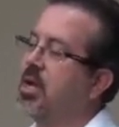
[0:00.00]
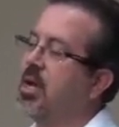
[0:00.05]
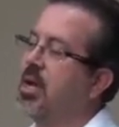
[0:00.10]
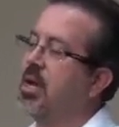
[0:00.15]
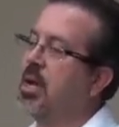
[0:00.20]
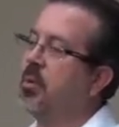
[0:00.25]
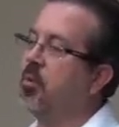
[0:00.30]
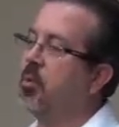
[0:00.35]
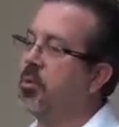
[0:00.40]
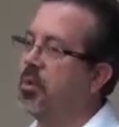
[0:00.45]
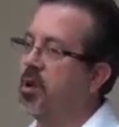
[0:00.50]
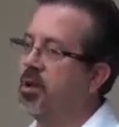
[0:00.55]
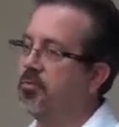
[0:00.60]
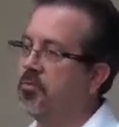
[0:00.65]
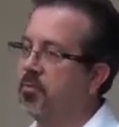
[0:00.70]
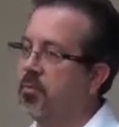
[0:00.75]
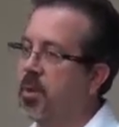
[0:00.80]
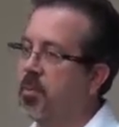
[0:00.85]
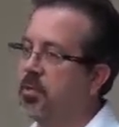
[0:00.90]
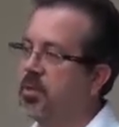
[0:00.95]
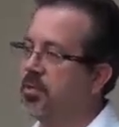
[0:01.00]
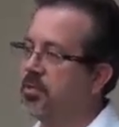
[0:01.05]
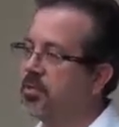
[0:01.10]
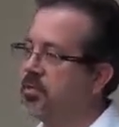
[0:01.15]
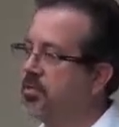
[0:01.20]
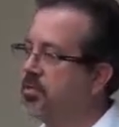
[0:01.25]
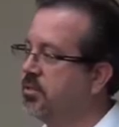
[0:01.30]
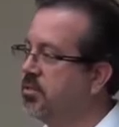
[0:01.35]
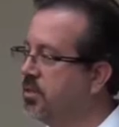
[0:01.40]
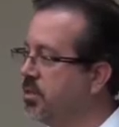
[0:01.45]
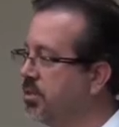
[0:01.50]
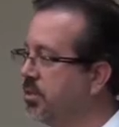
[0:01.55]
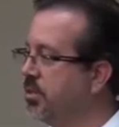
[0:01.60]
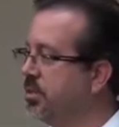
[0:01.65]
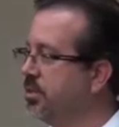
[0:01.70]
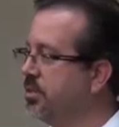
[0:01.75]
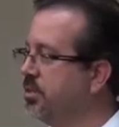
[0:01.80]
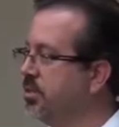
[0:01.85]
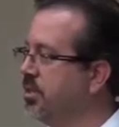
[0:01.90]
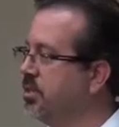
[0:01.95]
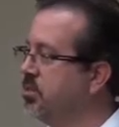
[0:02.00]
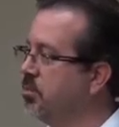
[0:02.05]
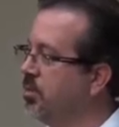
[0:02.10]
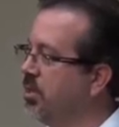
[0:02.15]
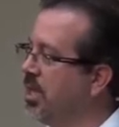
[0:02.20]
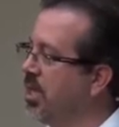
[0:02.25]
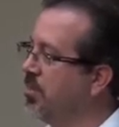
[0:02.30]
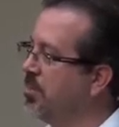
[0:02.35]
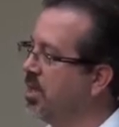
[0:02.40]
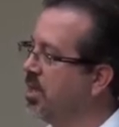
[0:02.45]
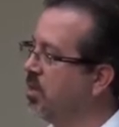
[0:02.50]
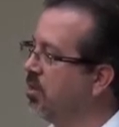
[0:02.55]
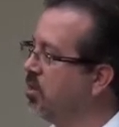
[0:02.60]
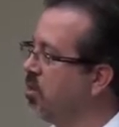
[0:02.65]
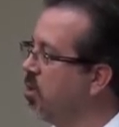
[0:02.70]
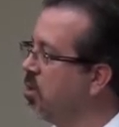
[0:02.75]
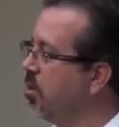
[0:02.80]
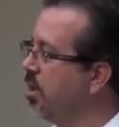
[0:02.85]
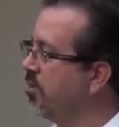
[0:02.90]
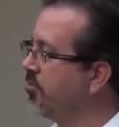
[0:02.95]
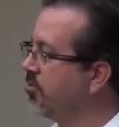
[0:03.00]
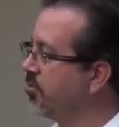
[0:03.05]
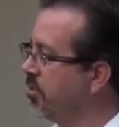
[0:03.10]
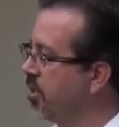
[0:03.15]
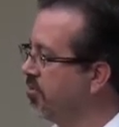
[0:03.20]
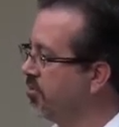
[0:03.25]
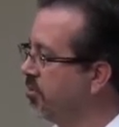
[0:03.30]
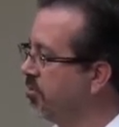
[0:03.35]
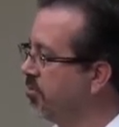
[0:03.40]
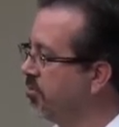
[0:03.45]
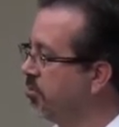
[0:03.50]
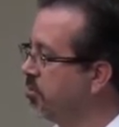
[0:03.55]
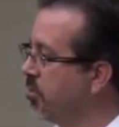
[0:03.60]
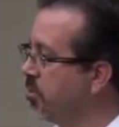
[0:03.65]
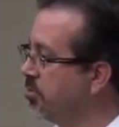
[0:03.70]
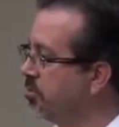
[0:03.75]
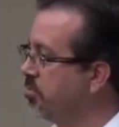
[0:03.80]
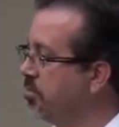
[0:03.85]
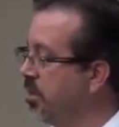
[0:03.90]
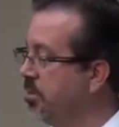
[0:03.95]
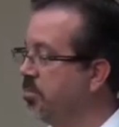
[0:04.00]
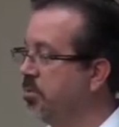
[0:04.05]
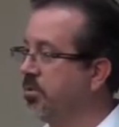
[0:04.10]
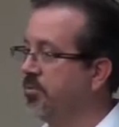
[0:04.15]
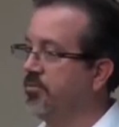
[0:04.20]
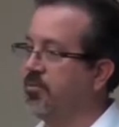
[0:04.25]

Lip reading: But we also remember this is still a disease that we can't make it go away forever for most people.